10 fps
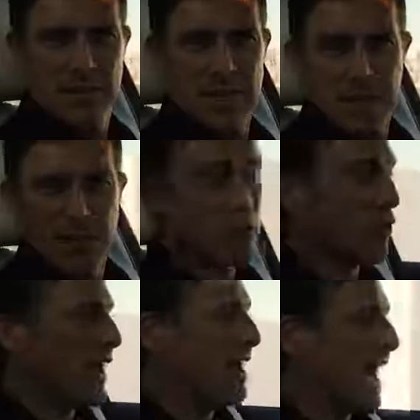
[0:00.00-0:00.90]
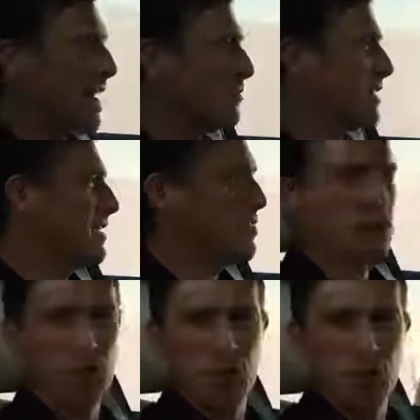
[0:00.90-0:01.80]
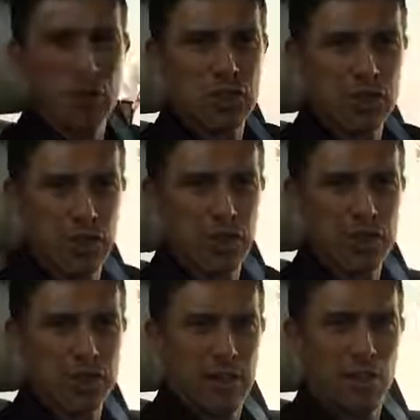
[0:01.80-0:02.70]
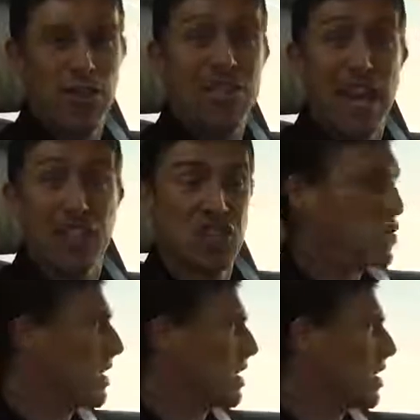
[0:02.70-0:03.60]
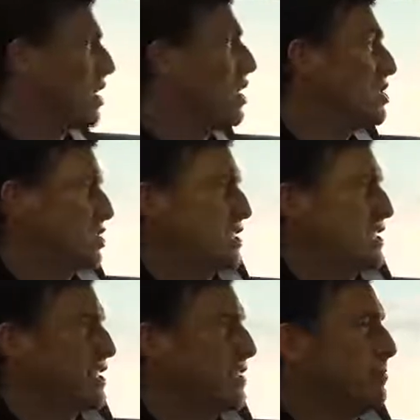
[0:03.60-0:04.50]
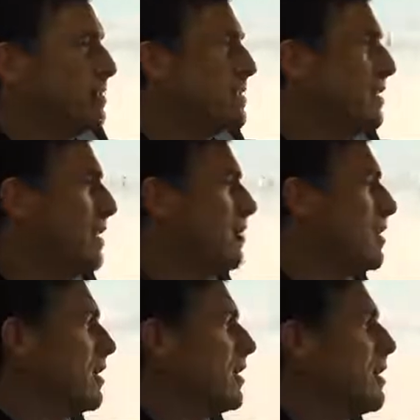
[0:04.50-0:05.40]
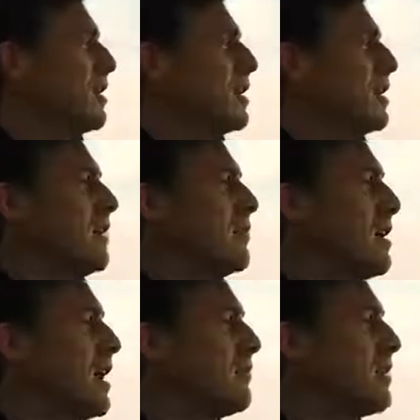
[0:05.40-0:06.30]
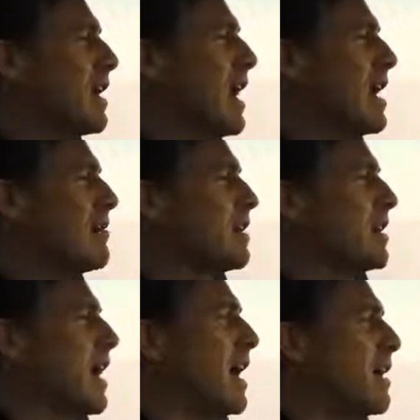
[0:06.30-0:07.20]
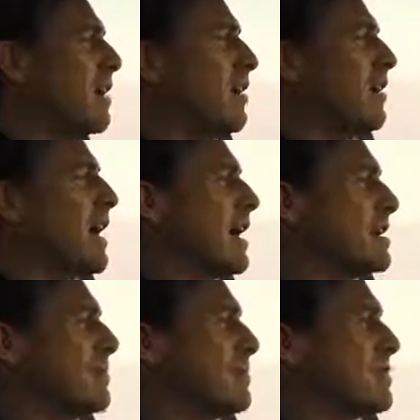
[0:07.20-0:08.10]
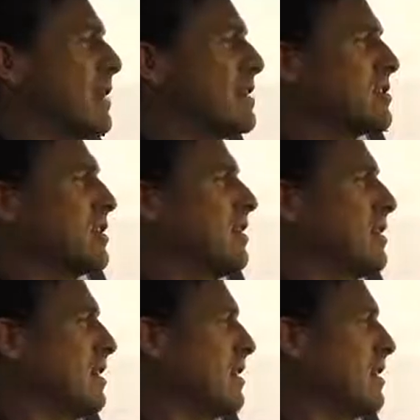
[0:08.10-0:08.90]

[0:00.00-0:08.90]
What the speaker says: Now I'm going to try out Audi's new side protection collision system. So if you have the Audi AI active suspension,